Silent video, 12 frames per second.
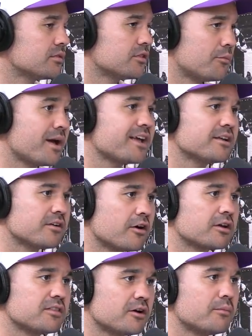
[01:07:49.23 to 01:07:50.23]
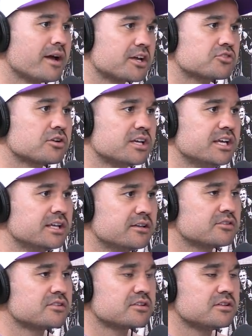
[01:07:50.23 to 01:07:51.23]
They'll make it. I reckon they'll make it tricky.
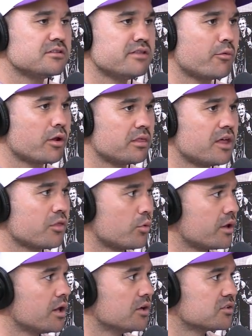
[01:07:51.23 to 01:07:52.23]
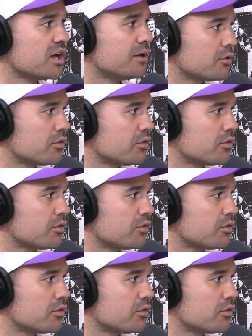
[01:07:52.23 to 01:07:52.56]
This is another one of those games.